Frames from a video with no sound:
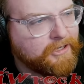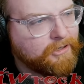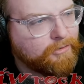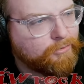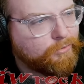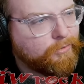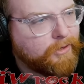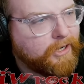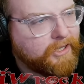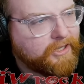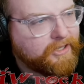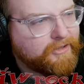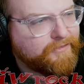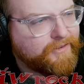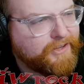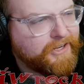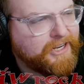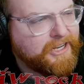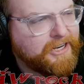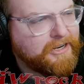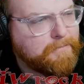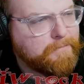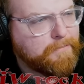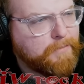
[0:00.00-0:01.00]
relevant
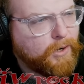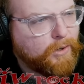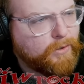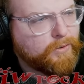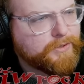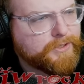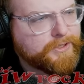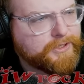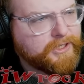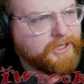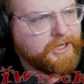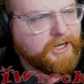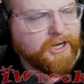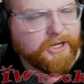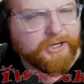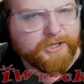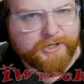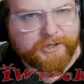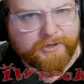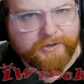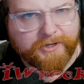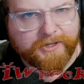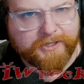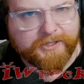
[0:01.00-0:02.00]
in most
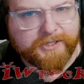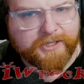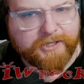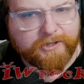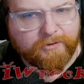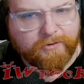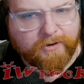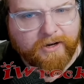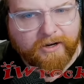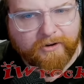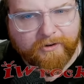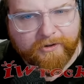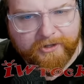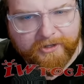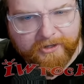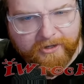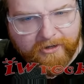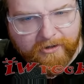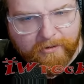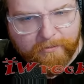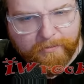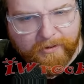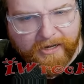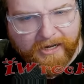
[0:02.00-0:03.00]
countries throughout
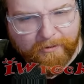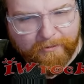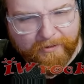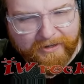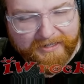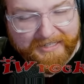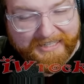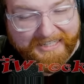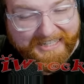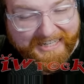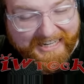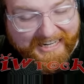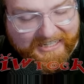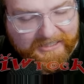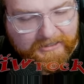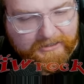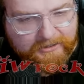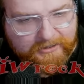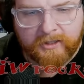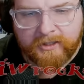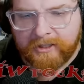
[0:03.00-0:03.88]
Europe, I would guess.